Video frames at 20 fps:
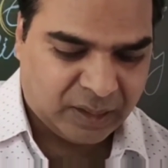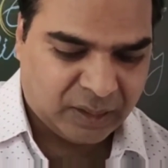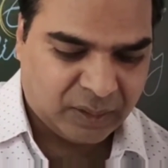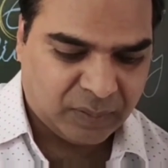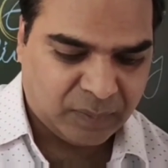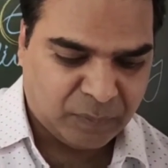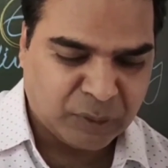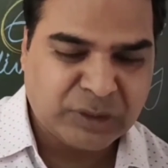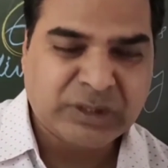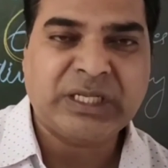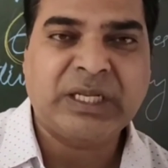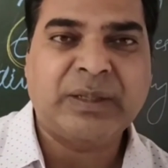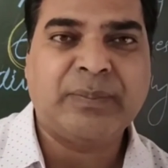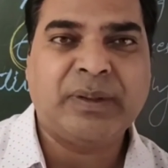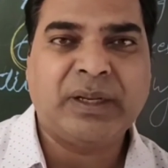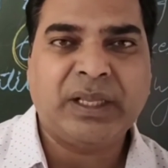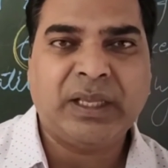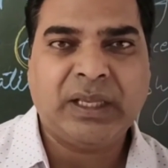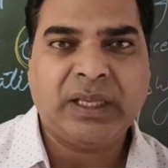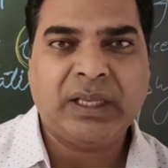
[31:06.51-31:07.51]
Muslim
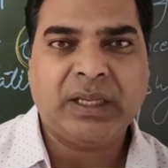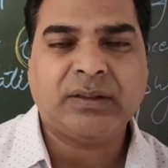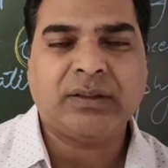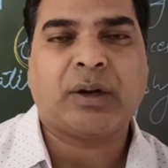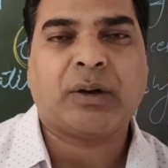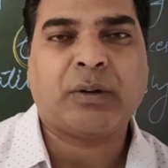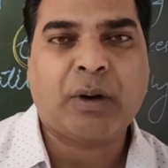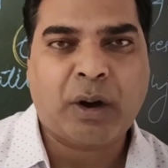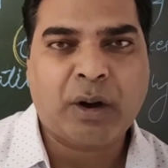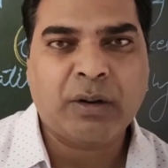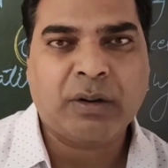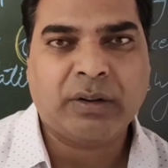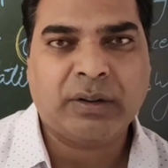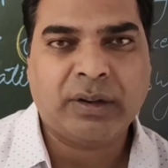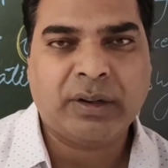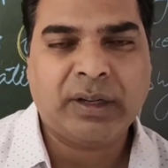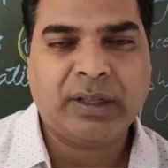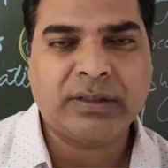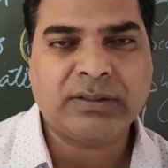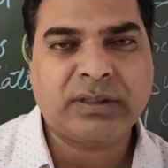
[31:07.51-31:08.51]
League, the
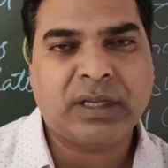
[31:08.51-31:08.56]
Congress,